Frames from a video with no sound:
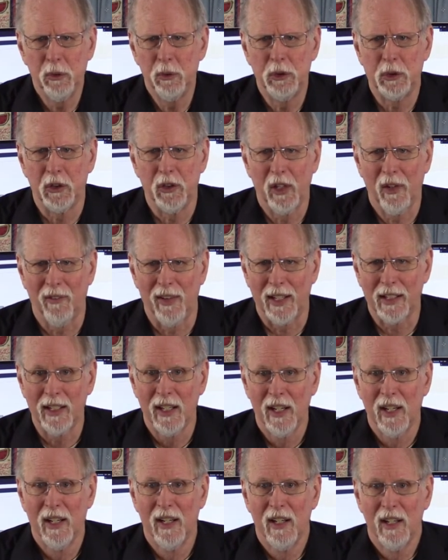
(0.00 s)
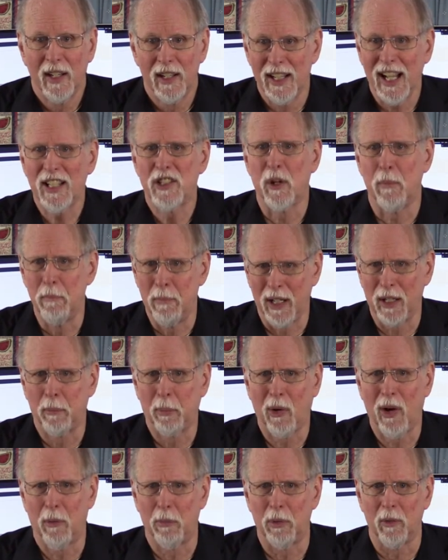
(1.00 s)
generic, and that's a big
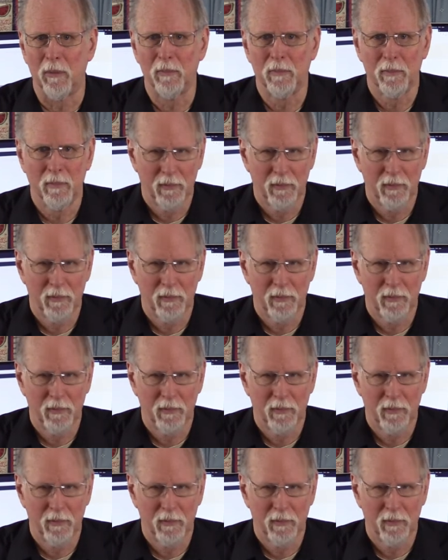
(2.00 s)
problem.